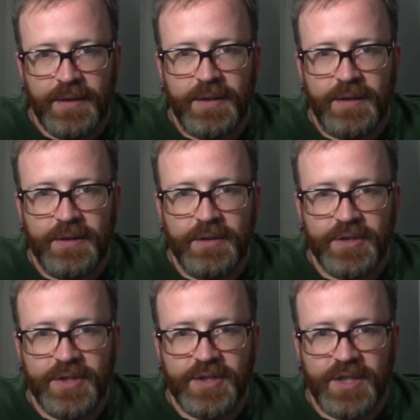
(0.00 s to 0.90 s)
Here's
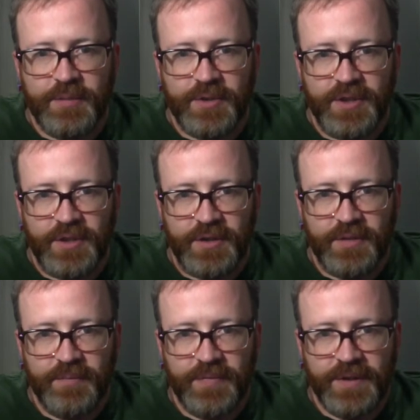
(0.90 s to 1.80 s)
an example here.
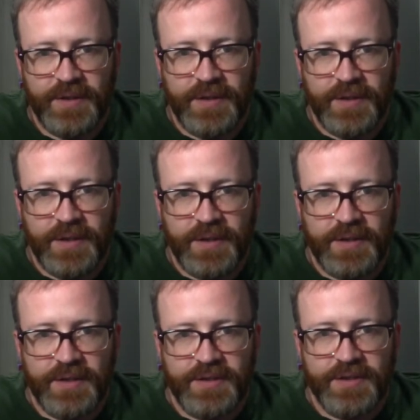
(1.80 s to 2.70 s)

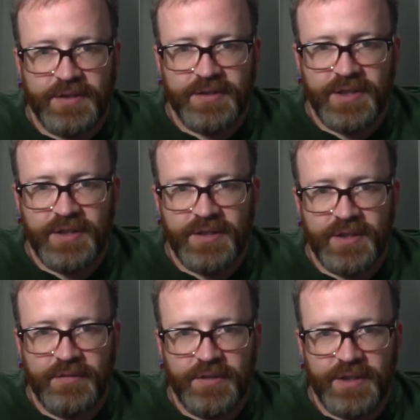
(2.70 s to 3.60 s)
The seal says,
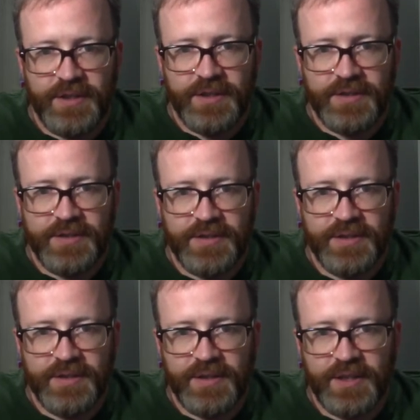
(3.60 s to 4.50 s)
it really is,
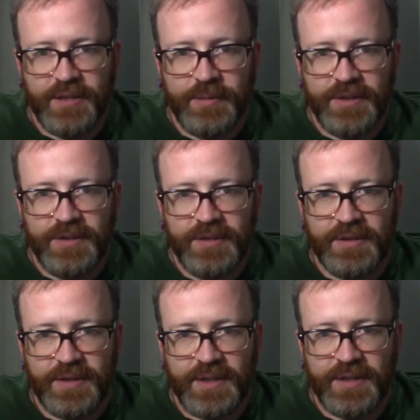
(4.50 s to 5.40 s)

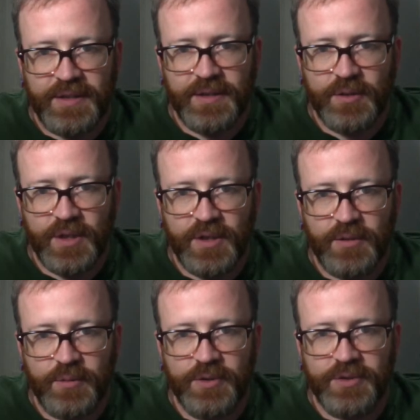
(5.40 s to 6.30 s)

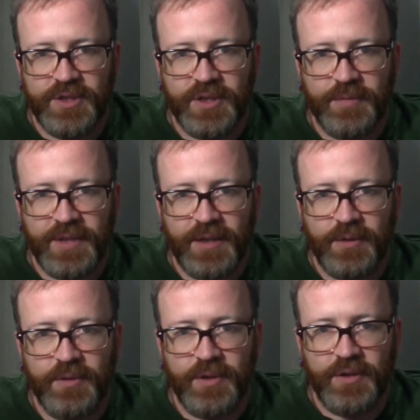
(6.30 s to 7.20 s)
we used to come
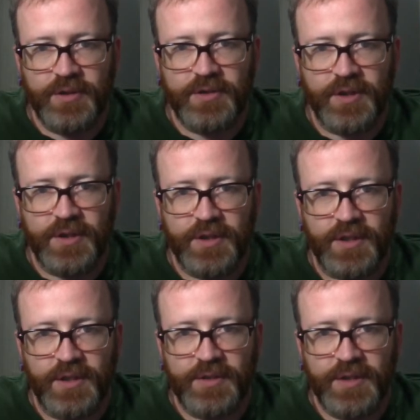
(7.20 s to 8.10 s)
down on the trolley
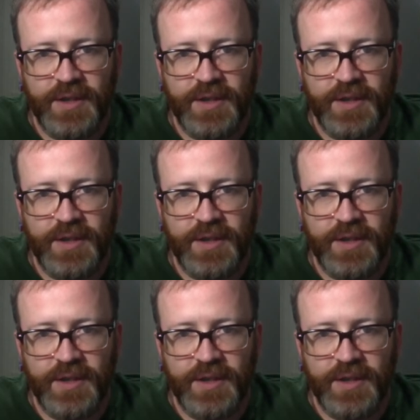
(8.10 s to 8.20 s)
cars.